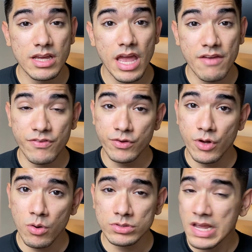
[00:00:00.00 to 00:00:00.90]
If you
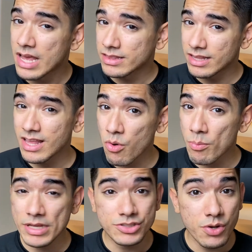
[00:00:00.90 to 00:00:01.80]
don't, then that will
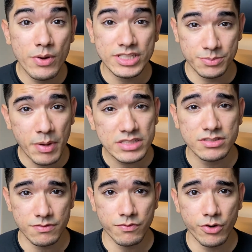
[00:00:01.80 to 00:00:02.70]
be too
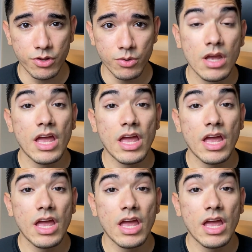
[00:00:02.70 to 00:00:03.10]
expensive for you.